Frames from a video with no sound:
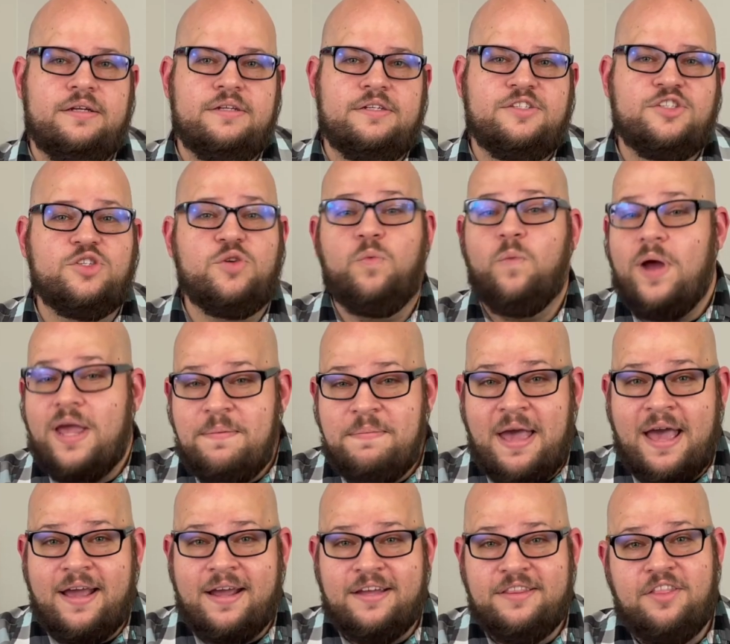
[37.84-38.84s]
So way
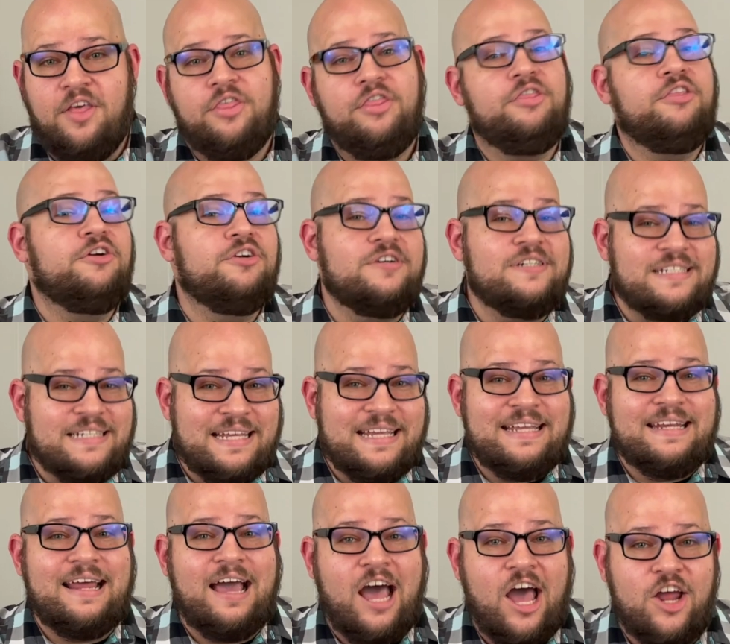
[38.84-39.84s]
back in the
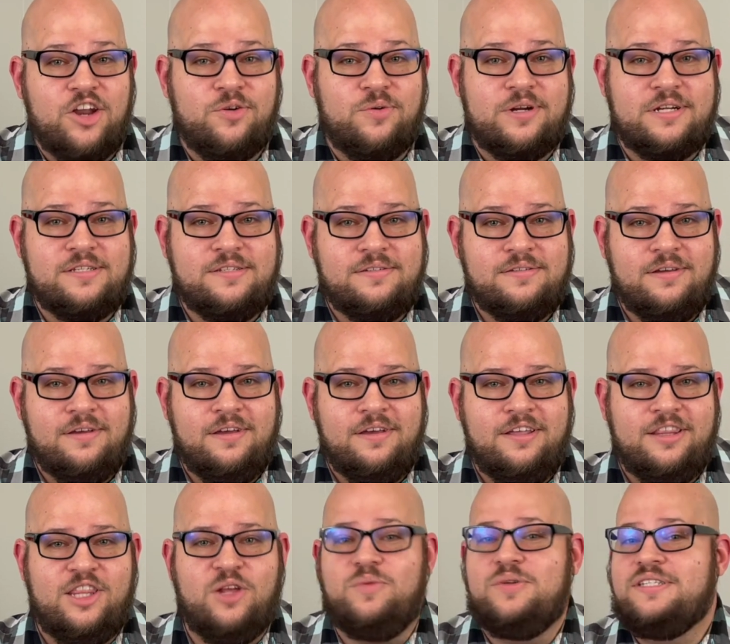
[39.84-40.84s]
1300s,
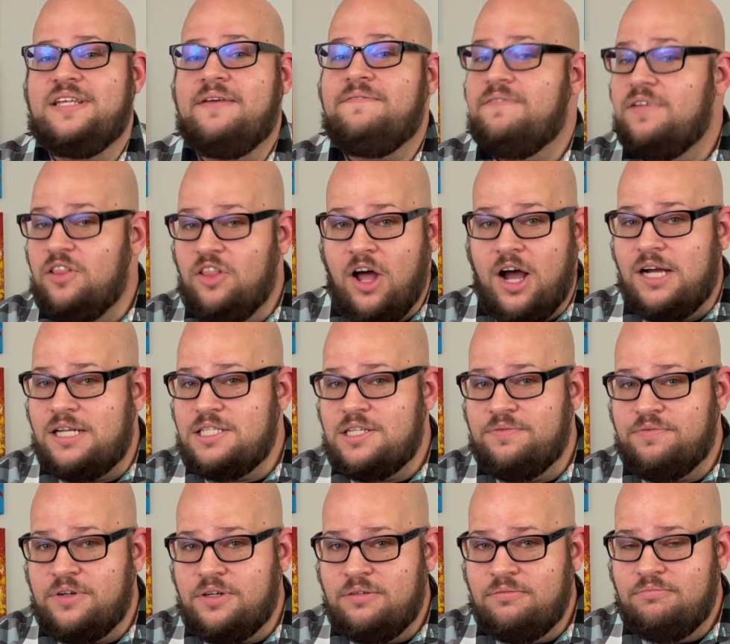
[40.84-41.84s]
there was a
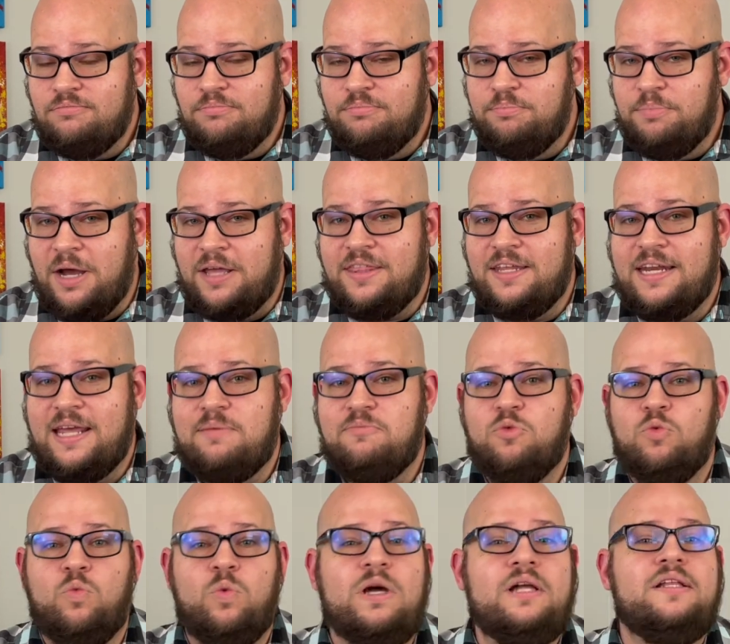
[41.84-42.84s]
philosopher by the
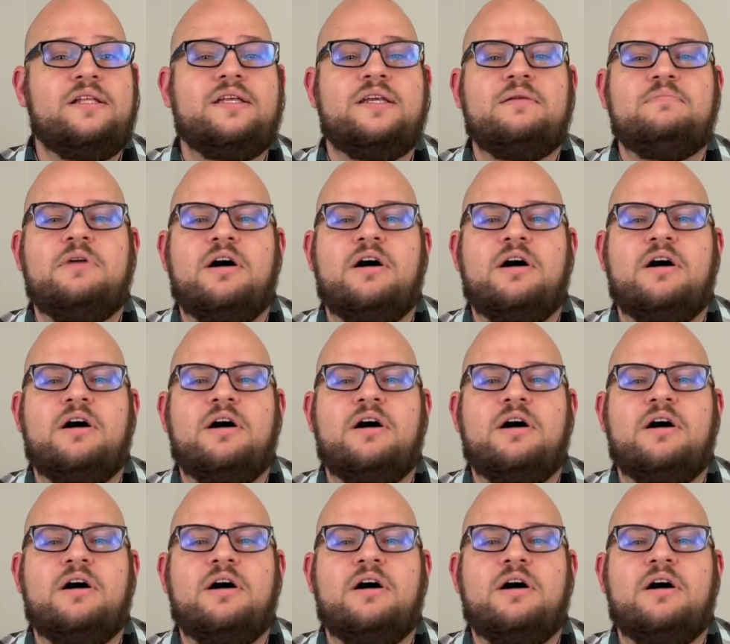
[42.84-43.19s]
name William